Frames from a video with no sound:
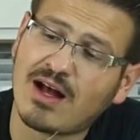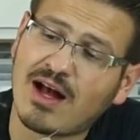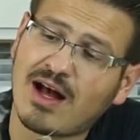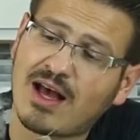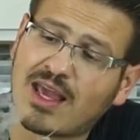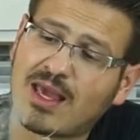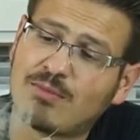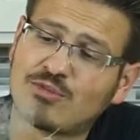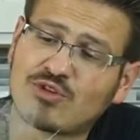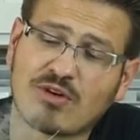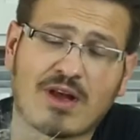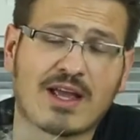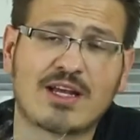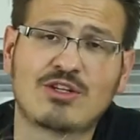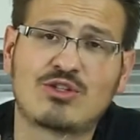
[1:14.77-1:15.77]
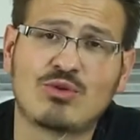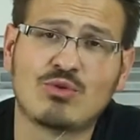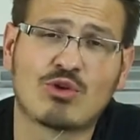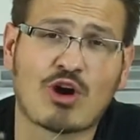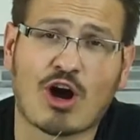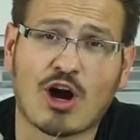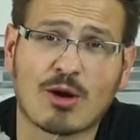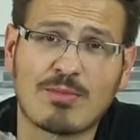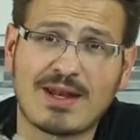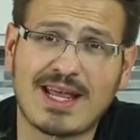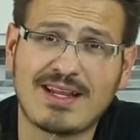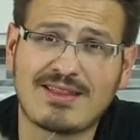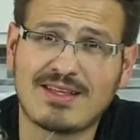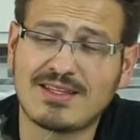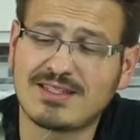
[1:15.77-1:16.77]
I am trying to
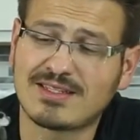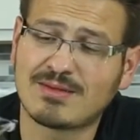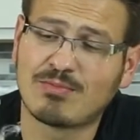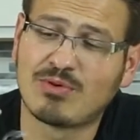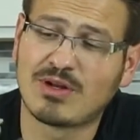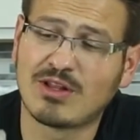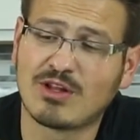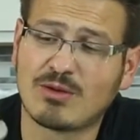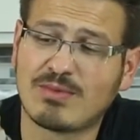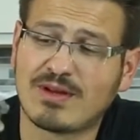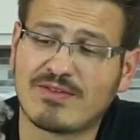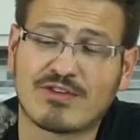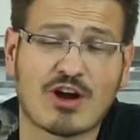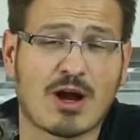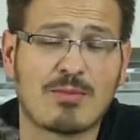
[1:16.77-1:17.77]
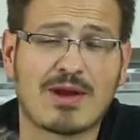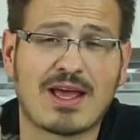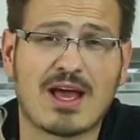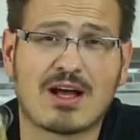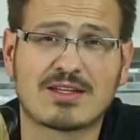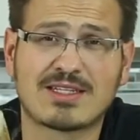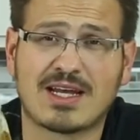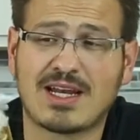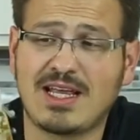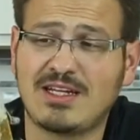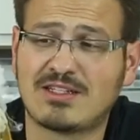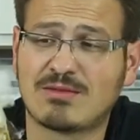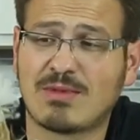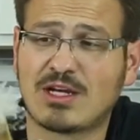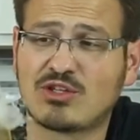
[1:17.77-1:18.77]
carbonate this, put a little bit of carbon dioxide
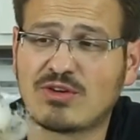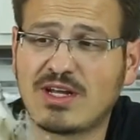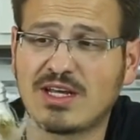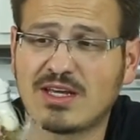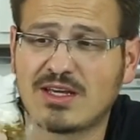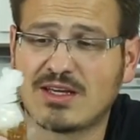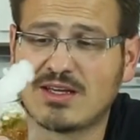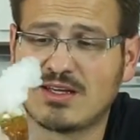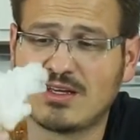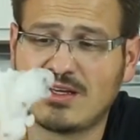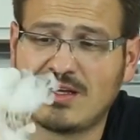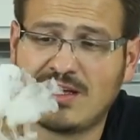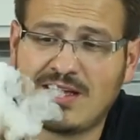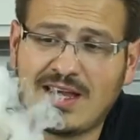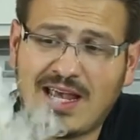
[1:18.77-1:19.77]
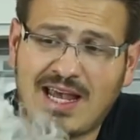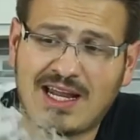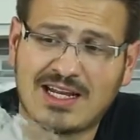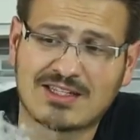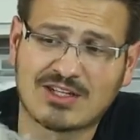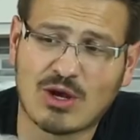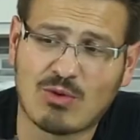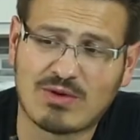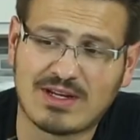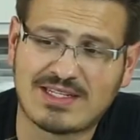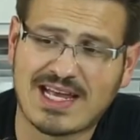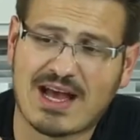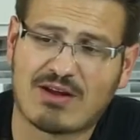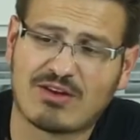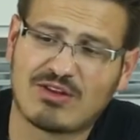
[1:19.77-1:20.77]
into my drink, and it's going to
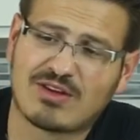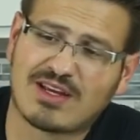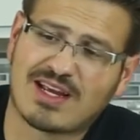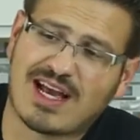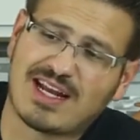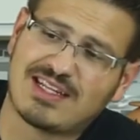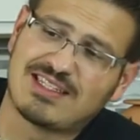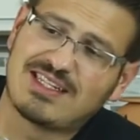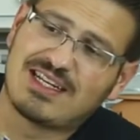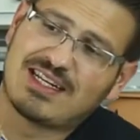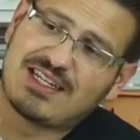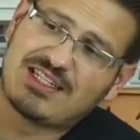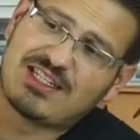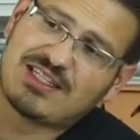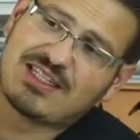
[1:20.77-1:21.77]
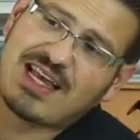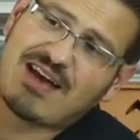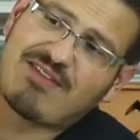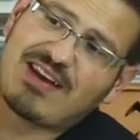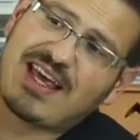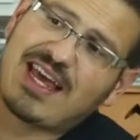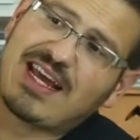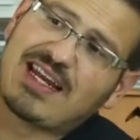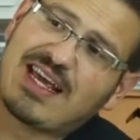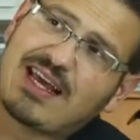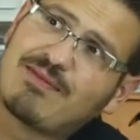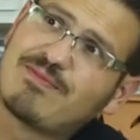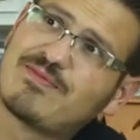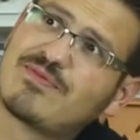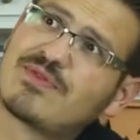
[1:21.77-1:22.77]
town. You can kind of see it. It's just having a heyday.